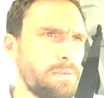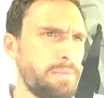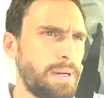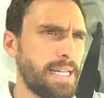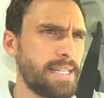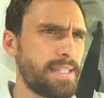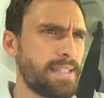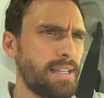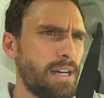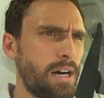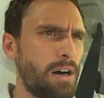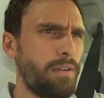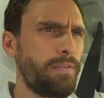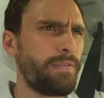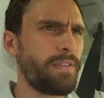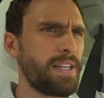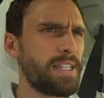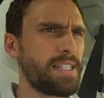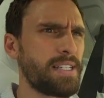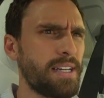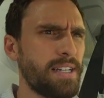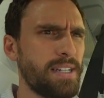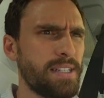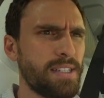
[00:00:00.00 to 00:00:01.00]
myself
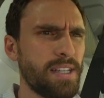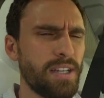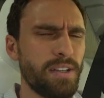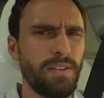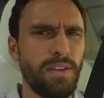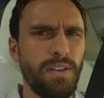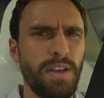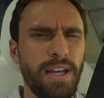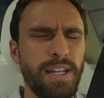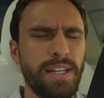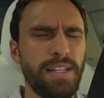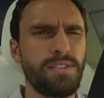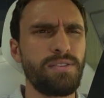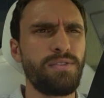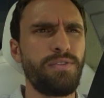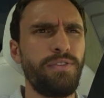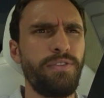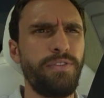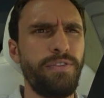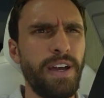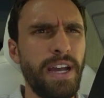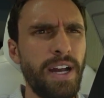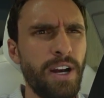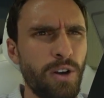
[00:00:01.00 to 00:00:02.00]
is it is
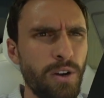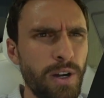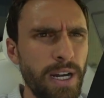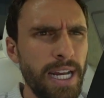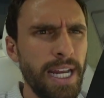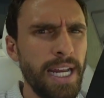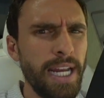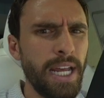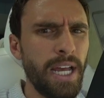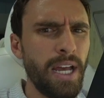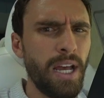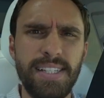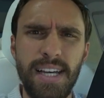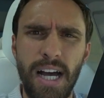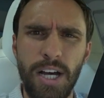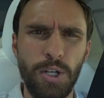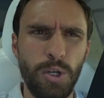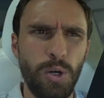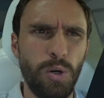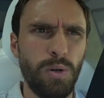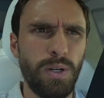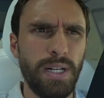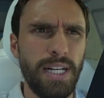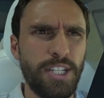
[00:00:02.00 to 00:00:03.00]
very
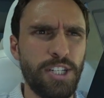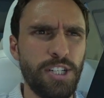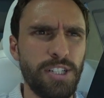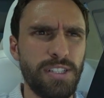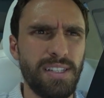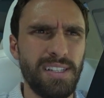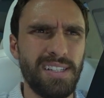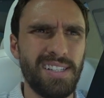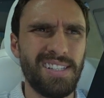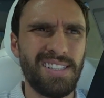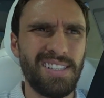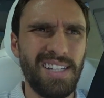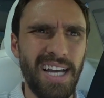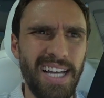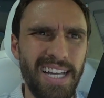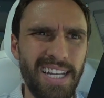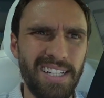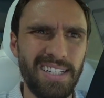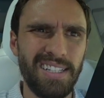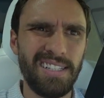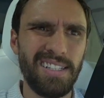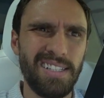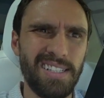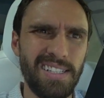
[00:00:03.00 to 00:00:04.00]
subtle. It's just a
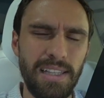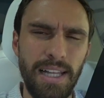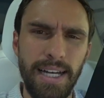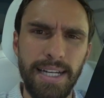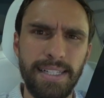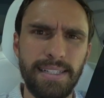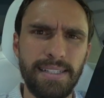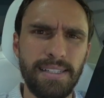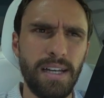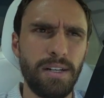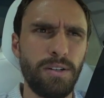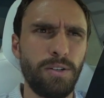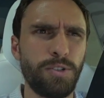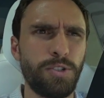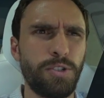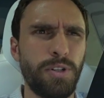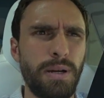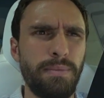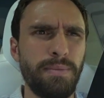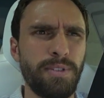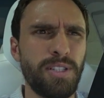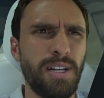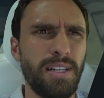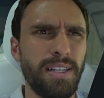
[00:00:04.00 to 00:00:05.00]
slight subtle
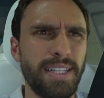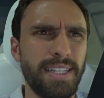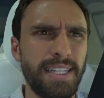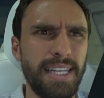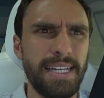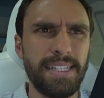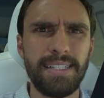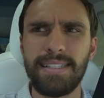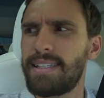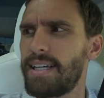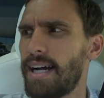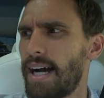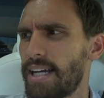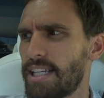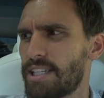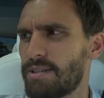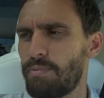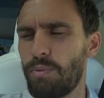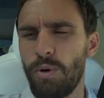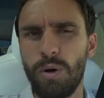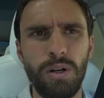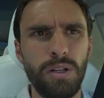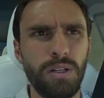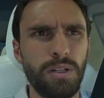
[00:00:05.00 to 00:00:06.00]
trim. It's not like the STI
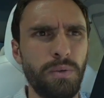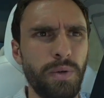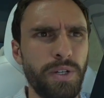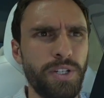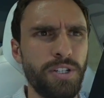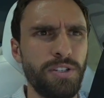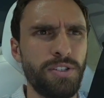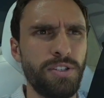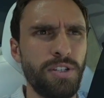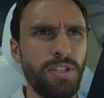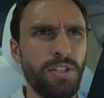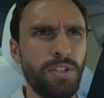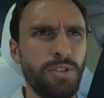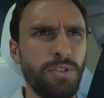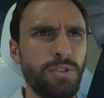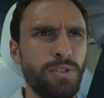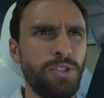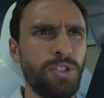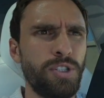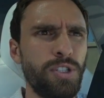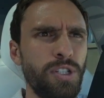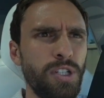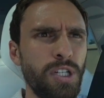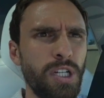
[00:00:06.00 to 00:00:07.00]
spoiler, which is
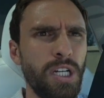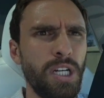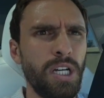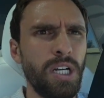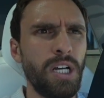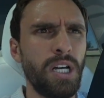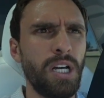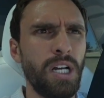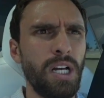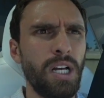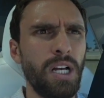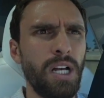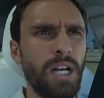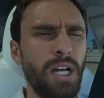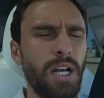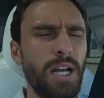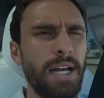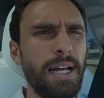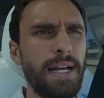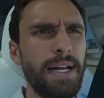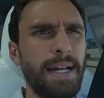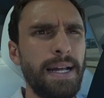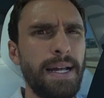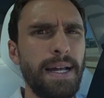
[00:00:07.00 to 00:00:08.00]
huge.
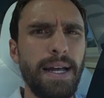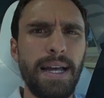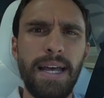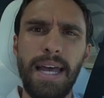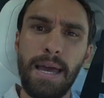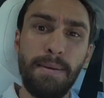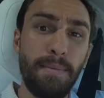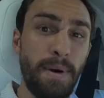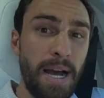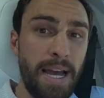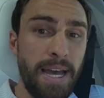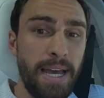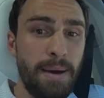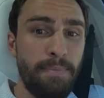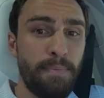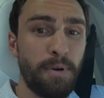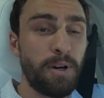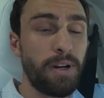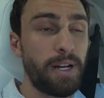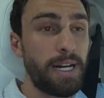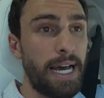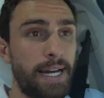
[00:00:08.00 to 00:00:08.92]
Am I a hypocrite? I